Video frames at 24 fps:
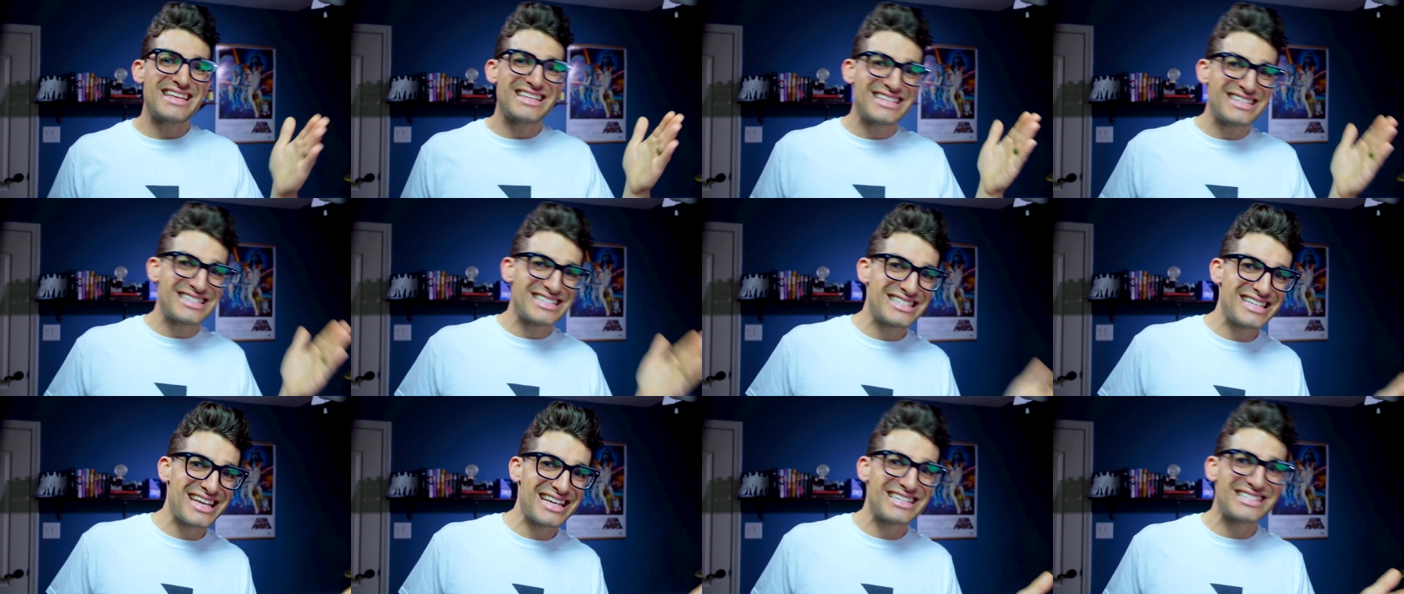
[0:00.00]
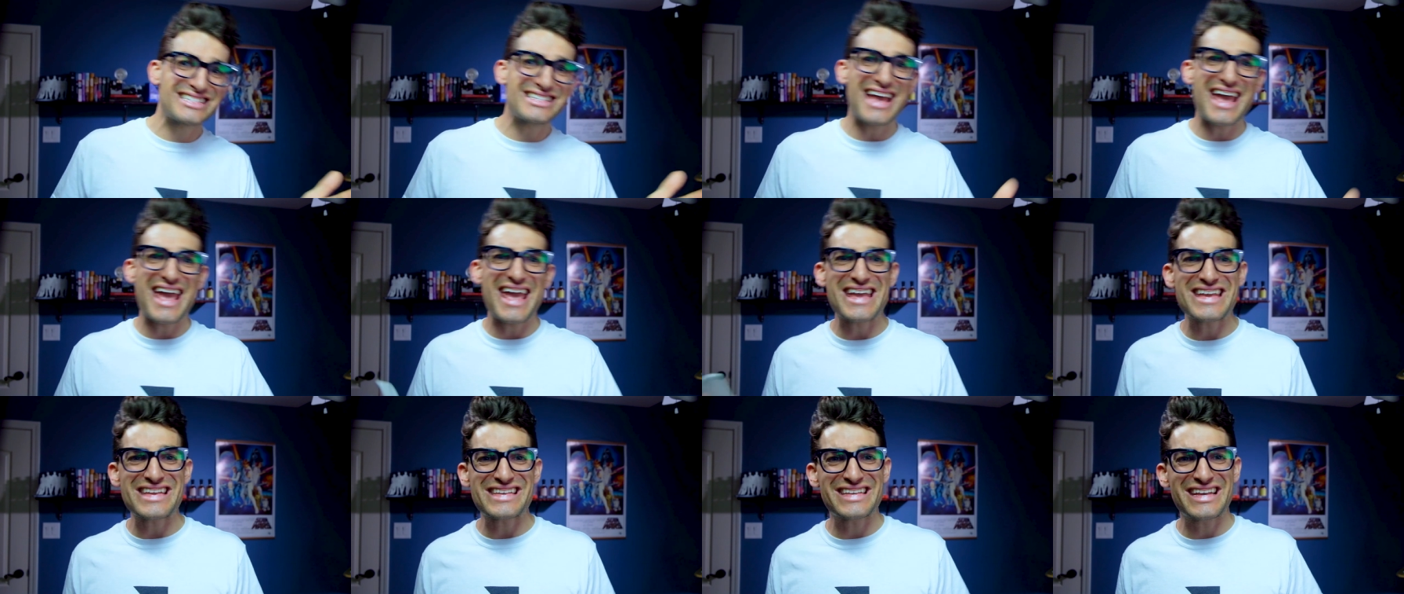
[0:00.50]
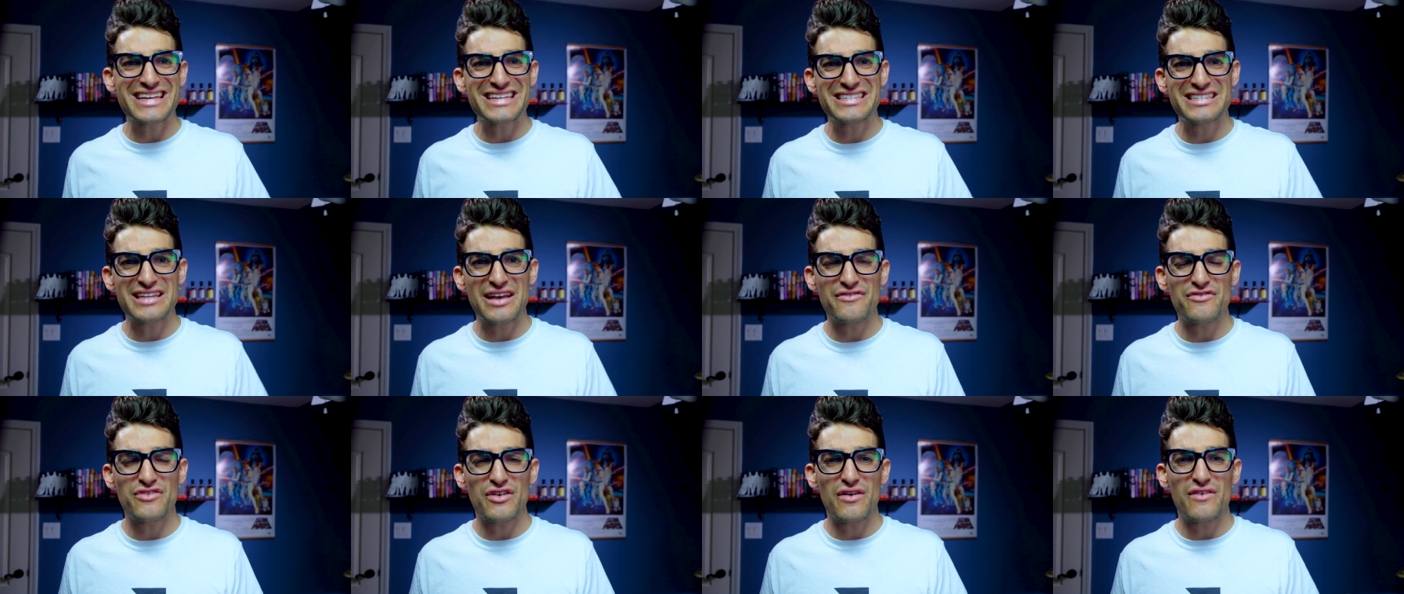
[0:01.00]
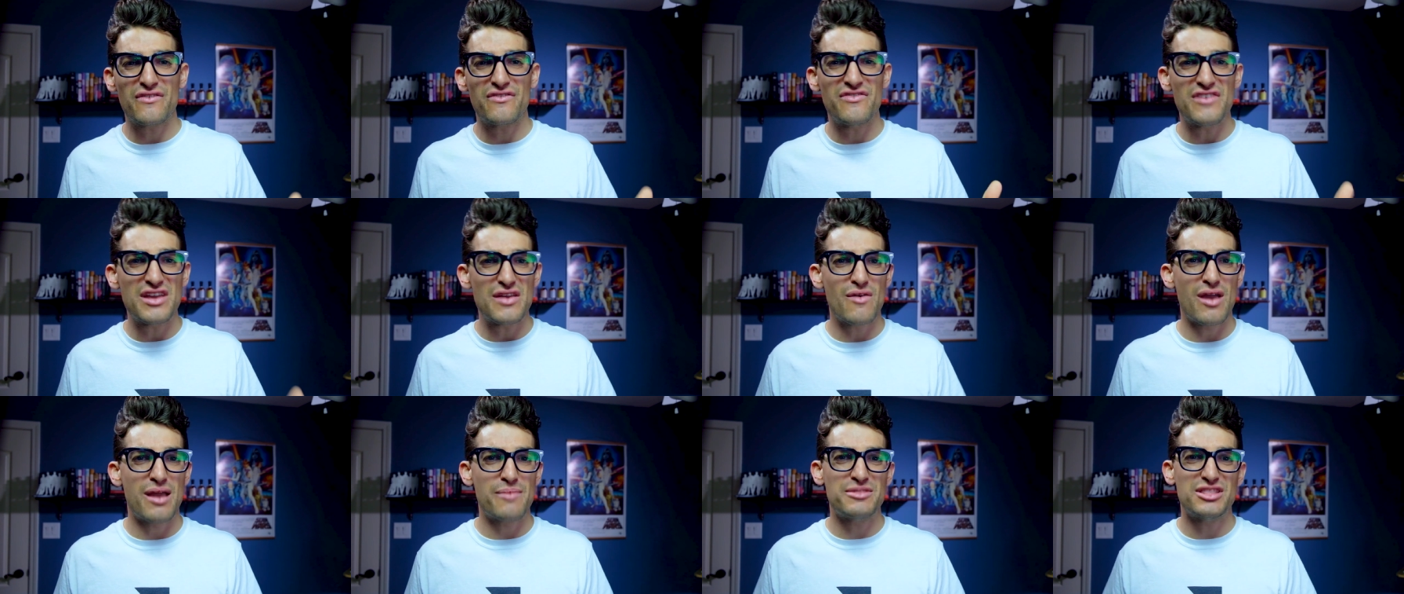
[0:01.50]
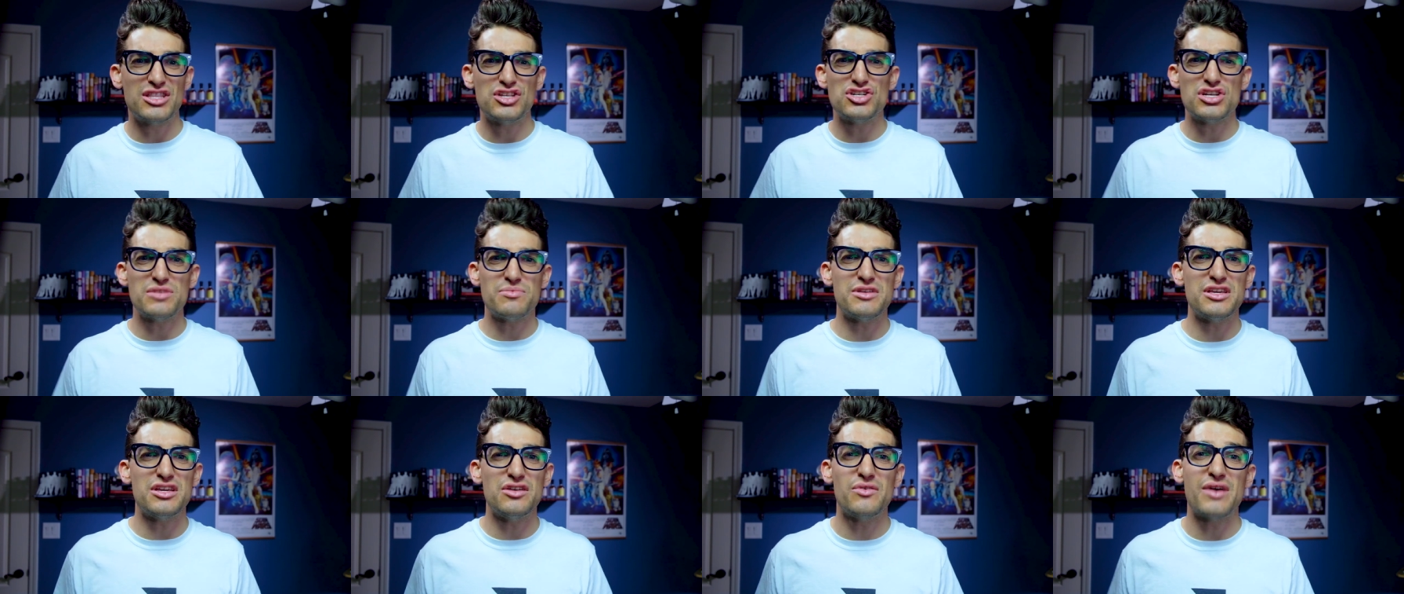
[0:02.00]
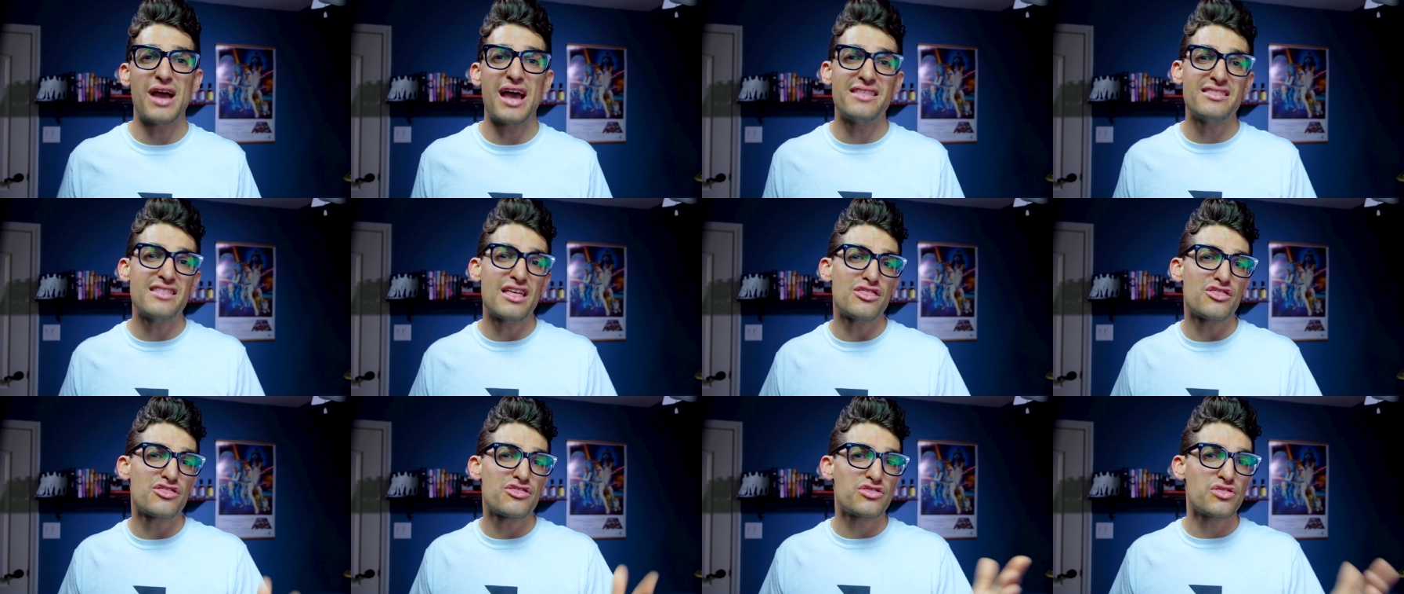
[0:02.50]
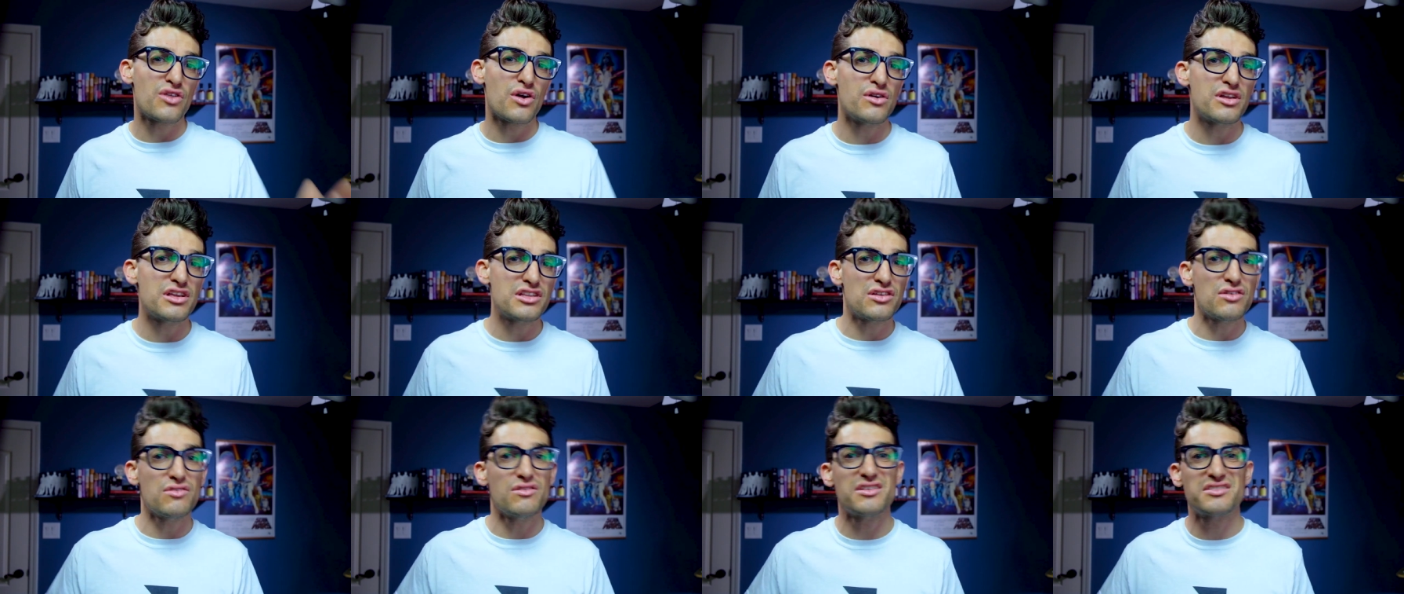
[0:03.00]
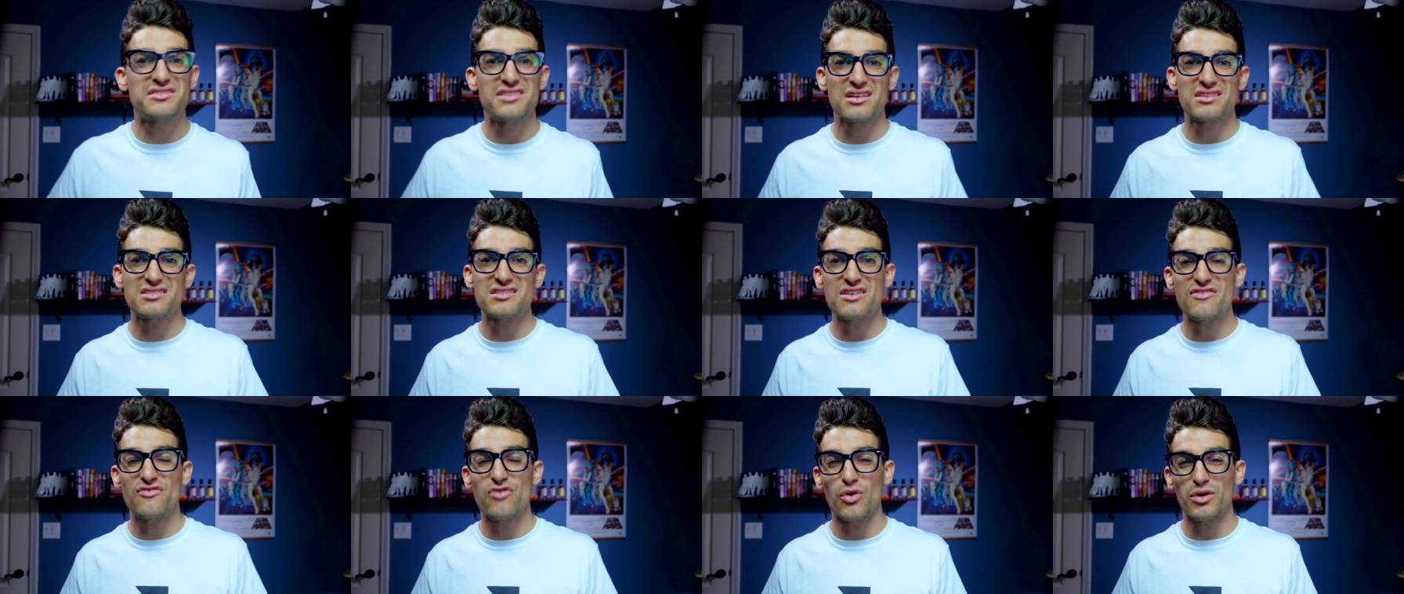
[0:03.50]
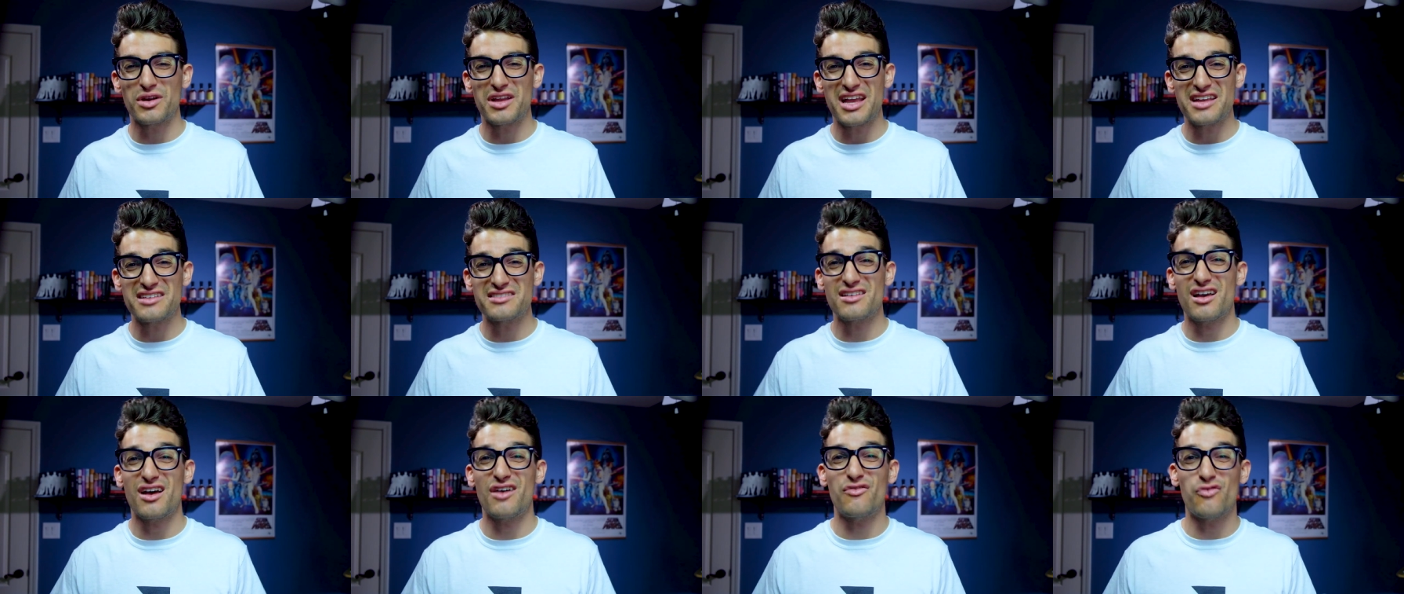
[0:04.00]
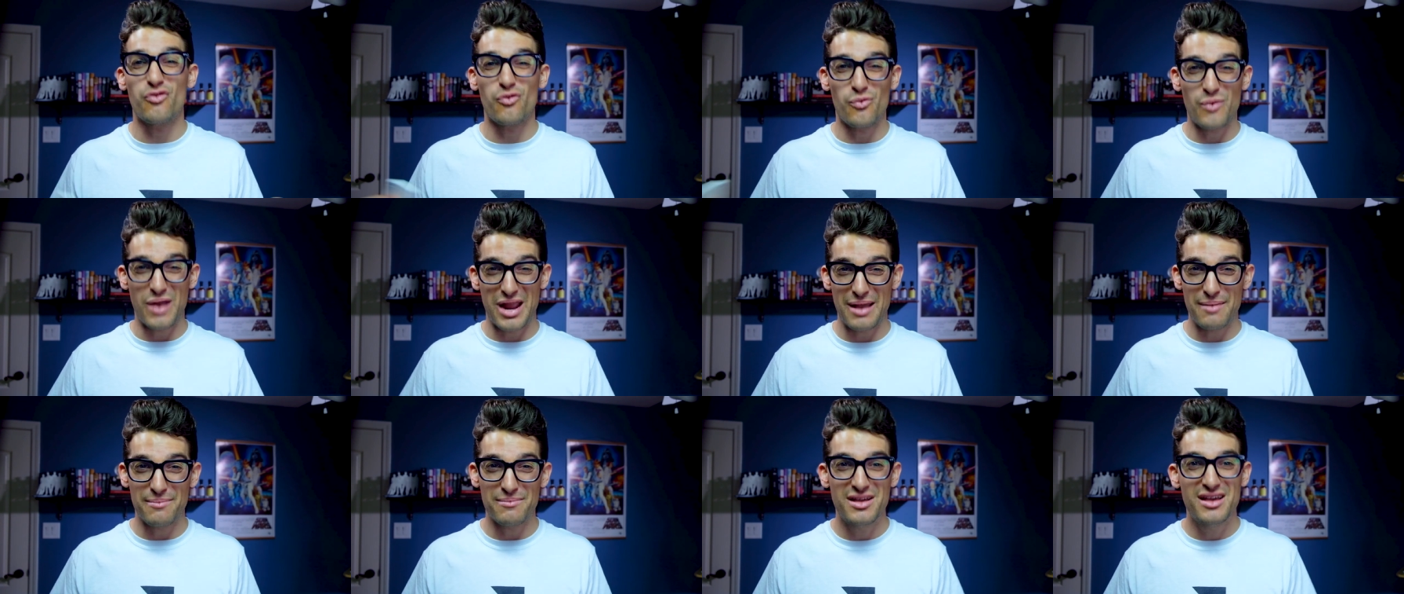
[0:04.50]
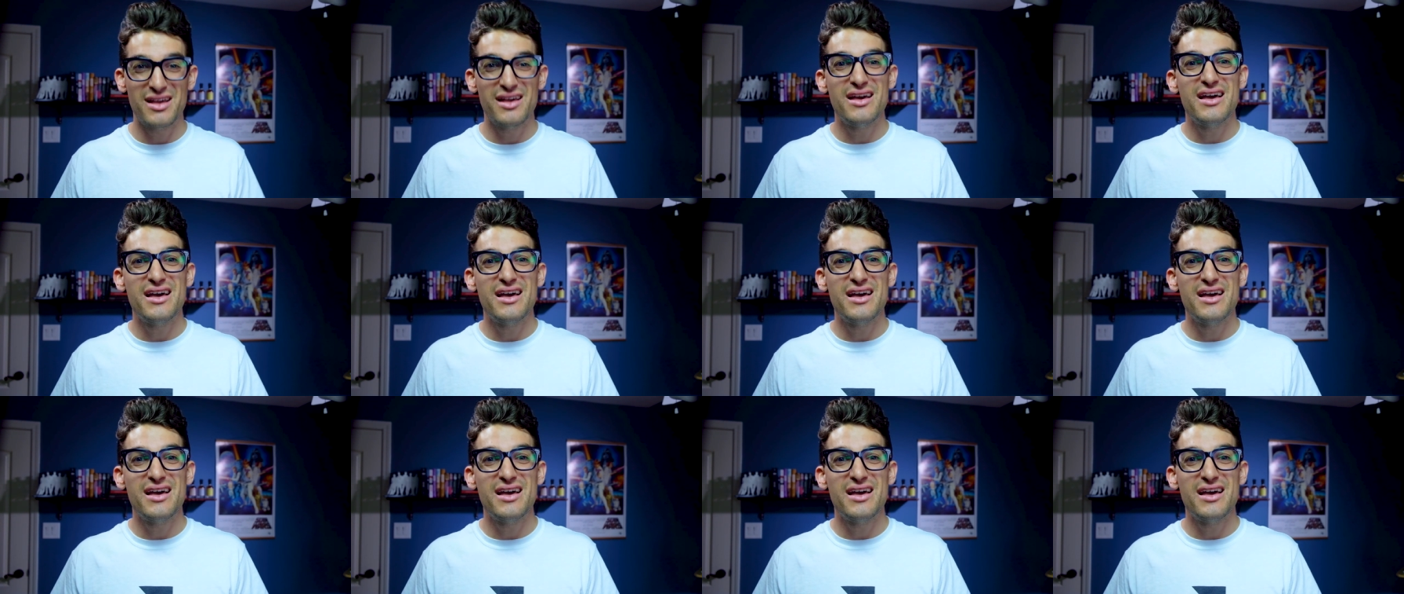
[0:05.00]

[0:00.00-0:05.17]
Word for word: 6 to 8 gigs of VRAM in the GPU, and then 32 to 64 gigs of RAM.